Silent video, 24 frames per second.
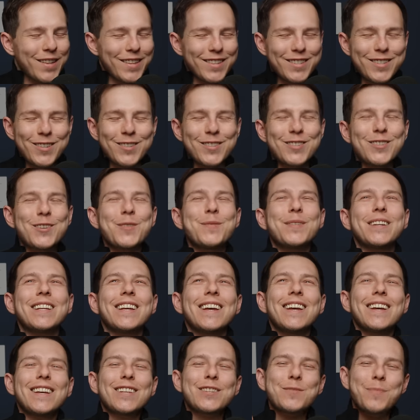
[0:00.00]
it's so stupid.
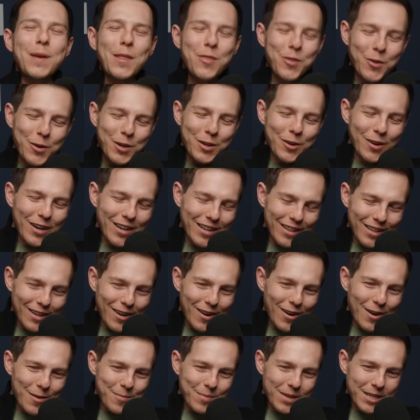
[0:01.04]
Spent thirty grand on the
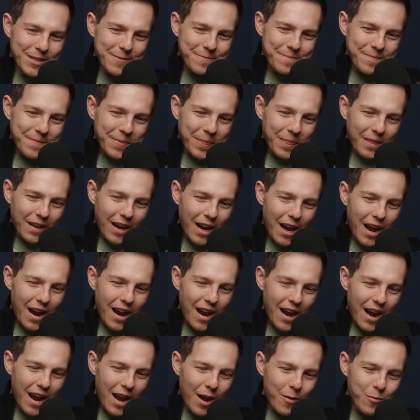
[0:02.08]
car, but
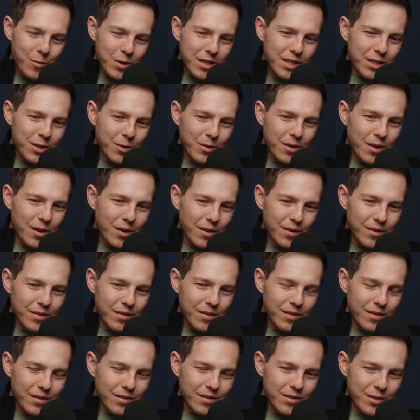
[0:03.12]
I wouldn't go to
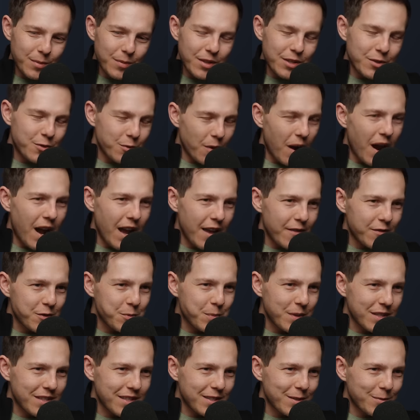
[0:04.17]
some of the drives
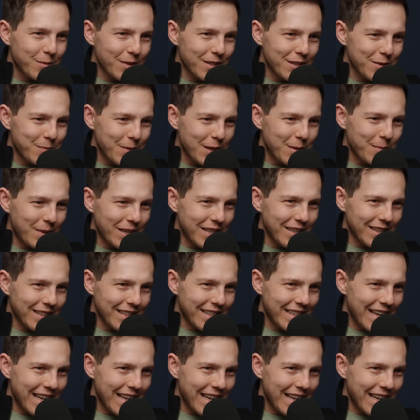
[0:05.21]
because I didn't want to spend the money on the